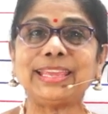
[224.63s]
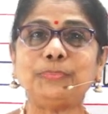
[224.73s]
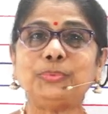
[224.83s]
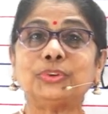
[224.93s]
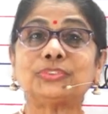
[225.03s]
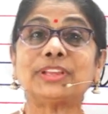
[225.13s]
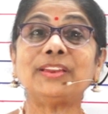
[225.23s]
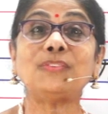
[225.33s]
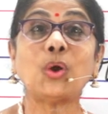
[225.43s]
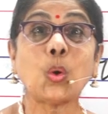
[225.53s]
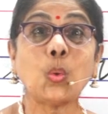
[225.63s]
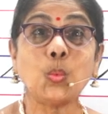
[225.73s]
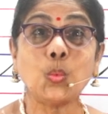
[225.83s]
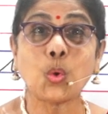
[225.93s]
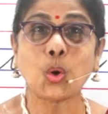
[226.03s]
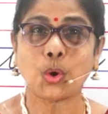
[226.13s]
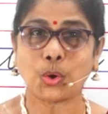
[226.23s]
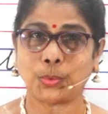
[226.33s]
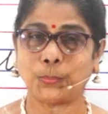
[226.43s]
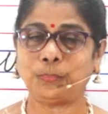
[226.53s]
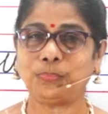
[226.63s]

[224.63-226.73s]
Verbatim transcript: keep yourself warm.